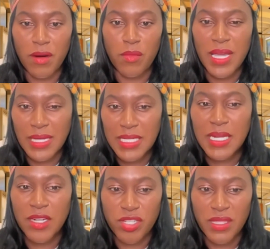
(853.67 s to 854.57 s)
We kind of
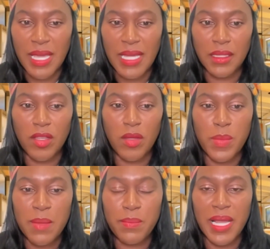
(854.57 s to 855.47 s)
touched on that a little
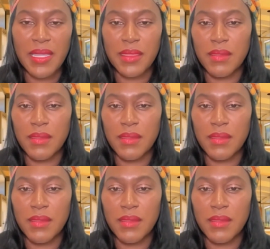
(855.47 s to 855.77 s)
bit, but I